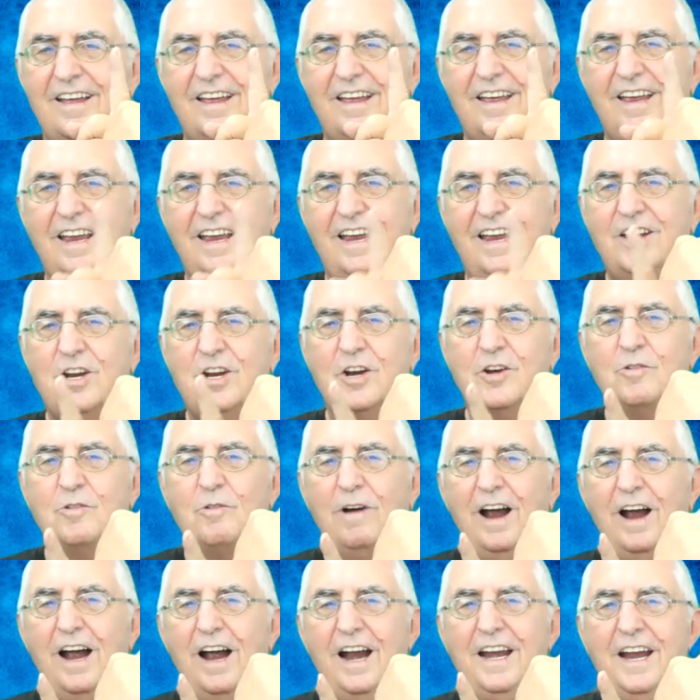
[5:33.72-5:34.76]
is just
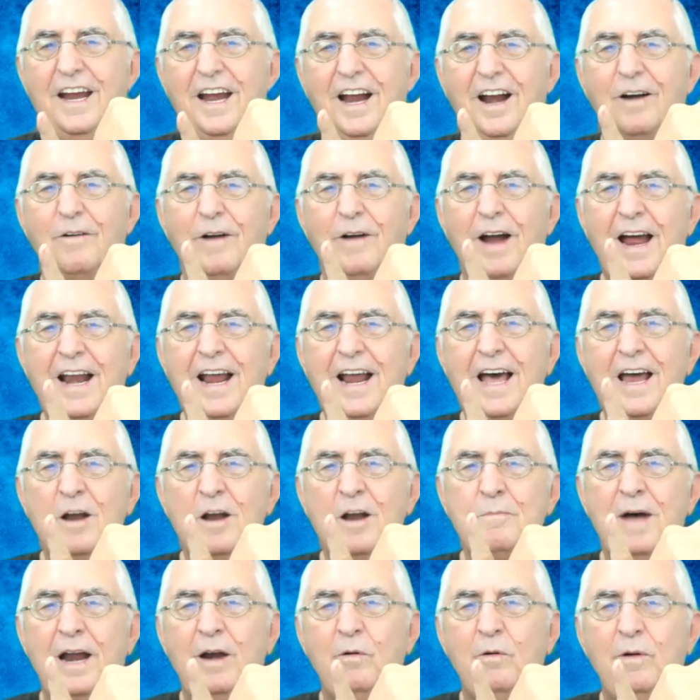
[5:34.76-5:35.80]
right here, right out
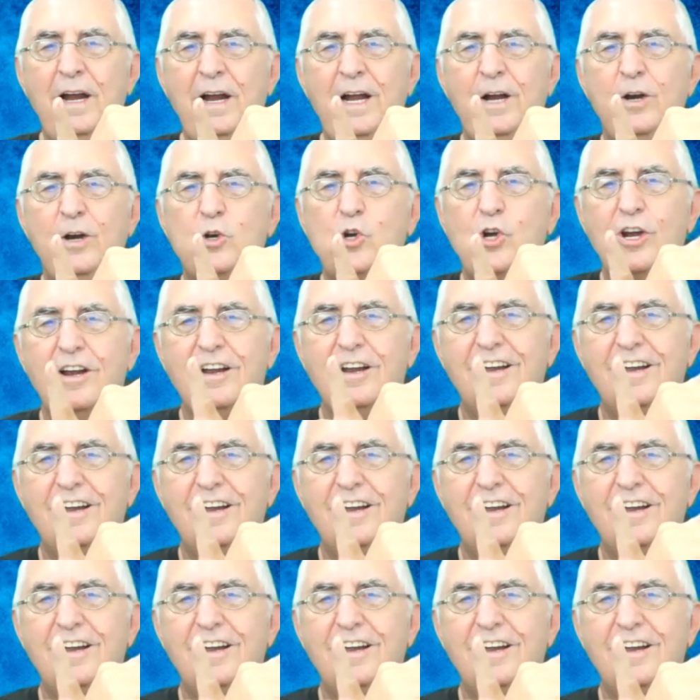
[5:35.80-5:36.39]
of my reach.